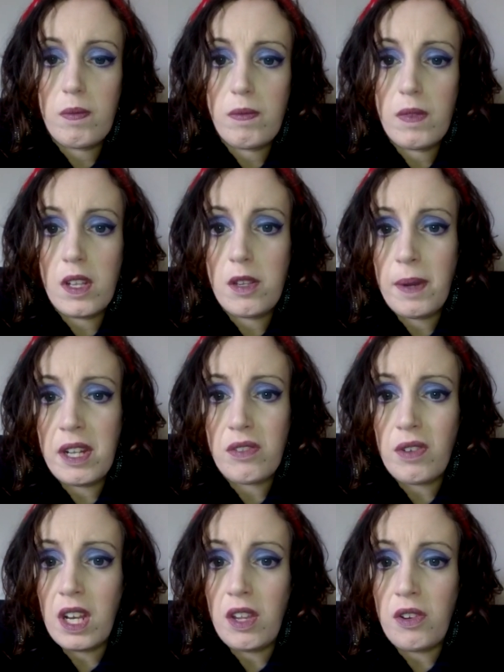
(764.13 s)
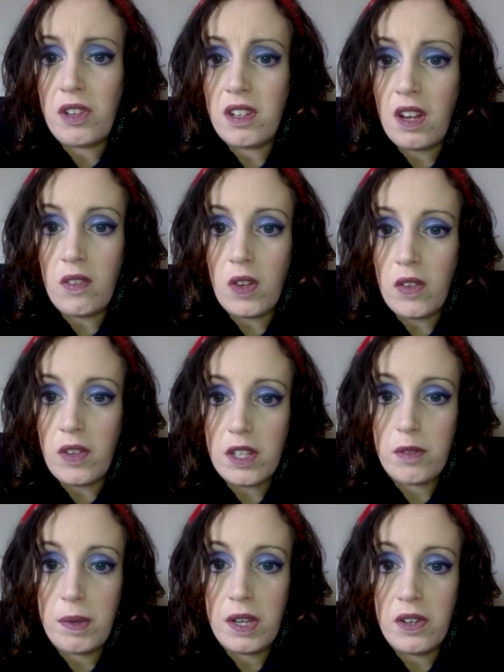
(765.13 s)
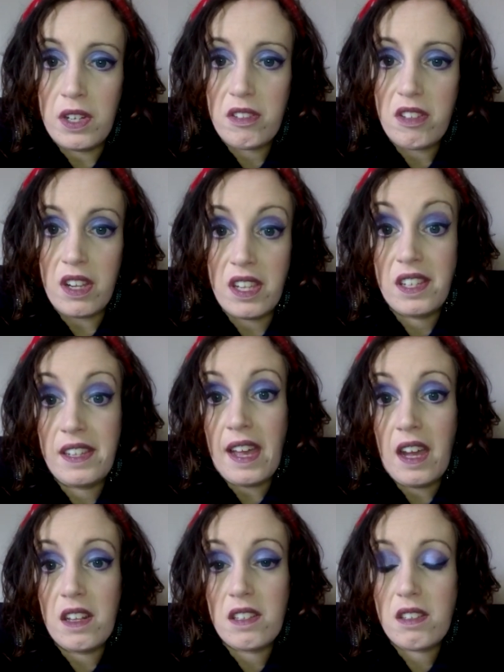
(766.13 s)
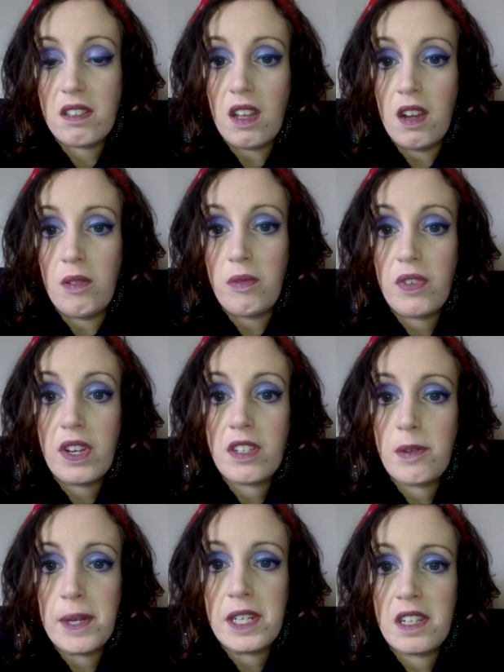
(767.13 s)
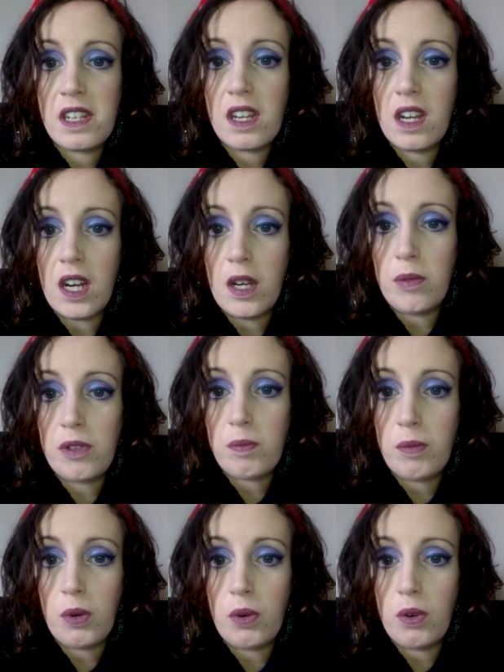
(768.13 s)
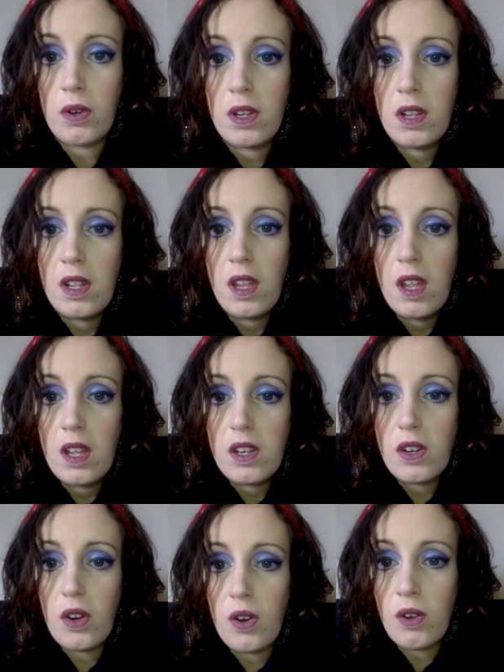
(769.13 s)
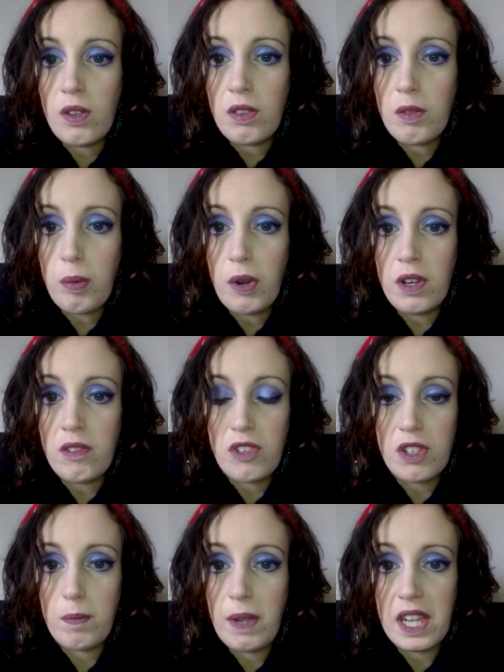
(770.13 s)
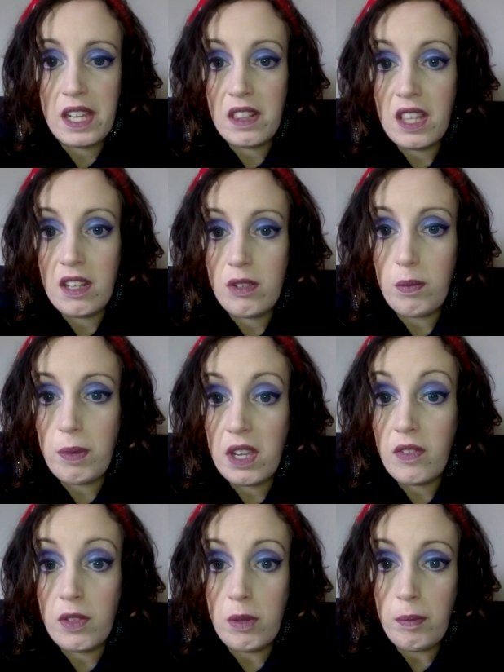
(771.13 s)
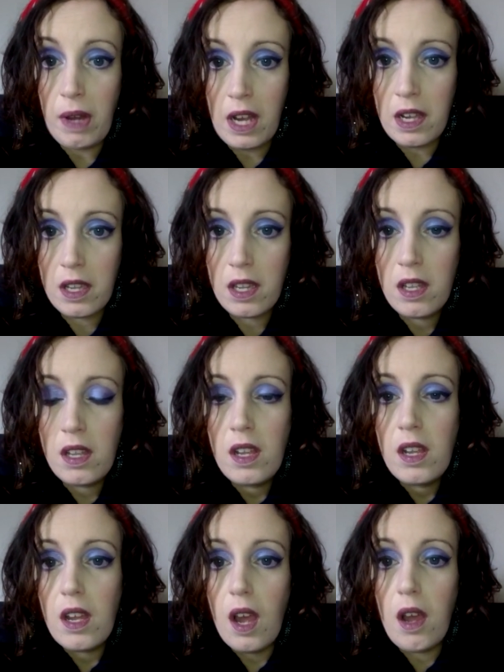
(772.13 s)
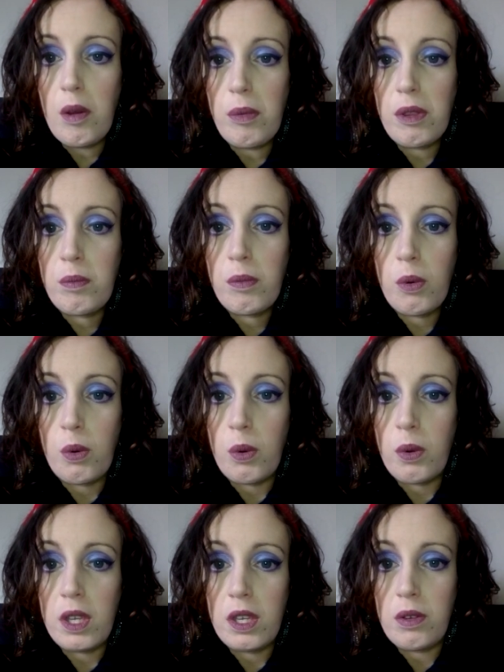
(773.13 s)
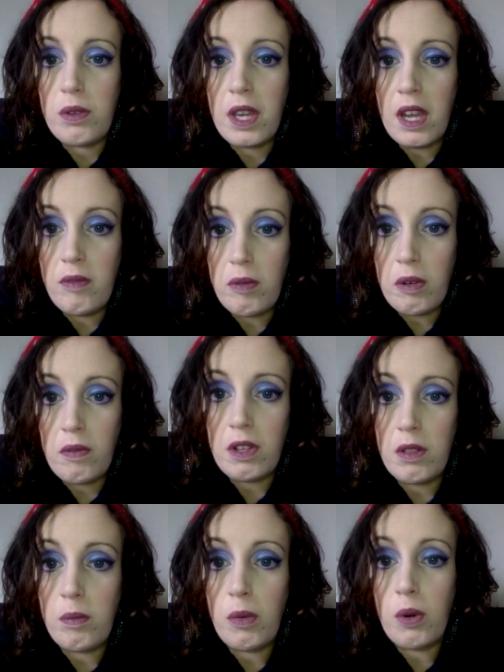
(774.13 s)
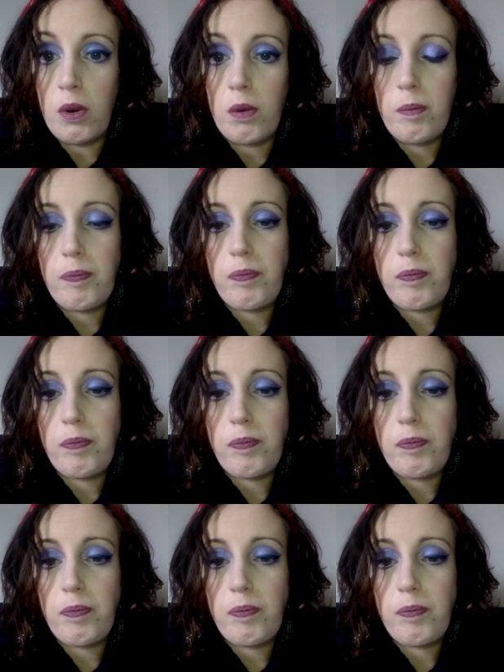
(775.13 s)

it depends really on your level of experience, I guess. First time I did it, I was more on the point of just picking things up and giving them back. But the more you get involved and the more